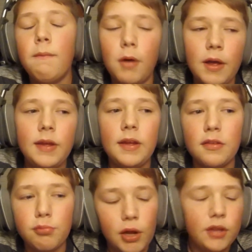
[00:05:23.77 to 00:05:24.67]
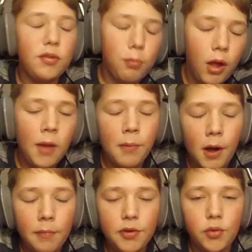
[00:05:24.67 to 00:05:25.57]
play against bots, play
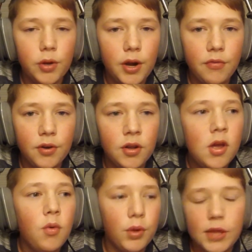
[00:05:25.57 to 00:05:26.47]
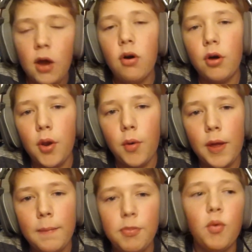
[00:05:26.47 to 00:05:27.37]
pubs or whatever without auto
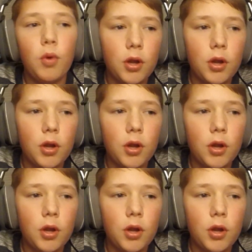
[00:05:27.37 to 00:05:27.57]
aim,